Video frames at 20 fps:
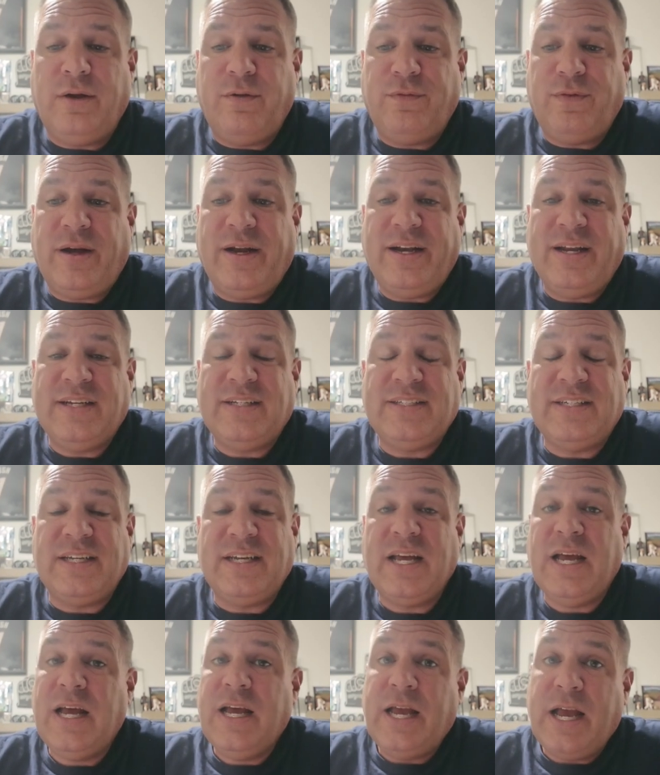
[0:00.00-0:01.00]

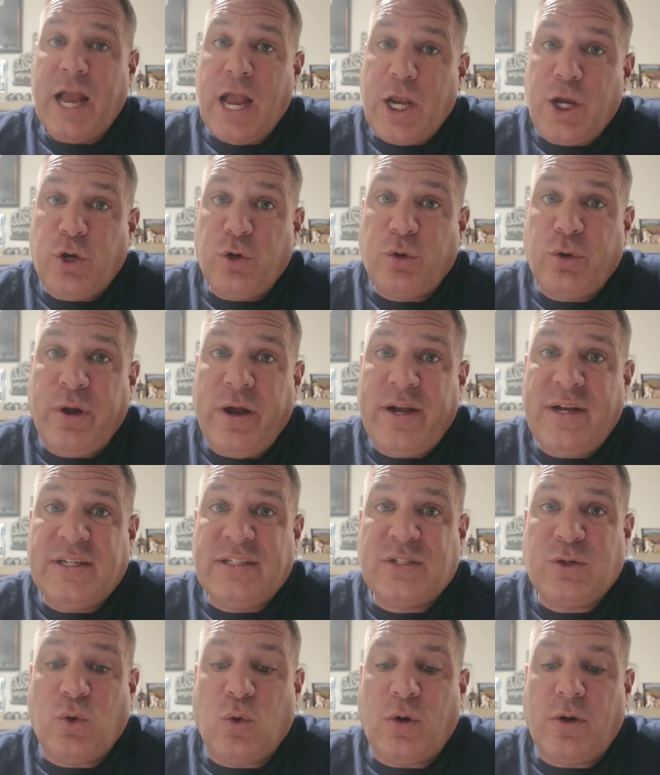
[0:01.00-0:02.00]
financing and your credit
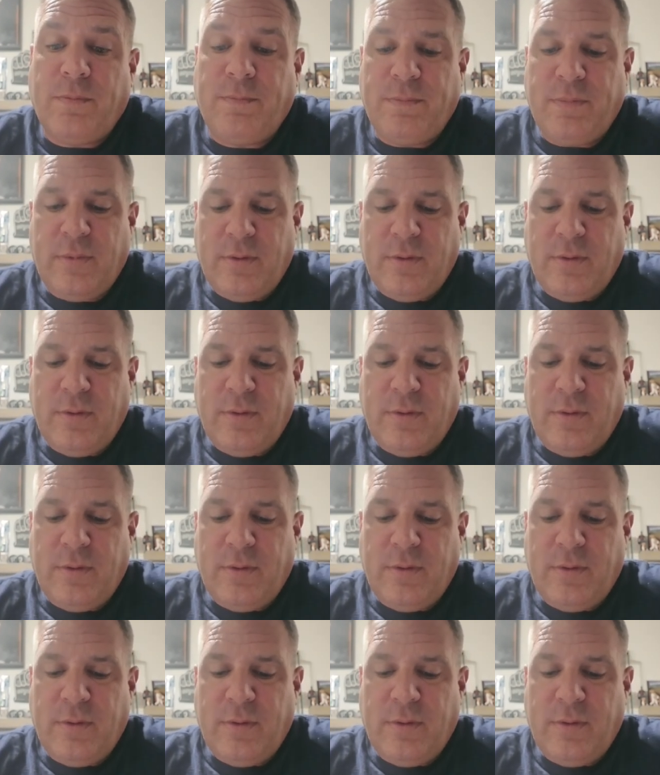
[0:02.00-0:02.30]
score.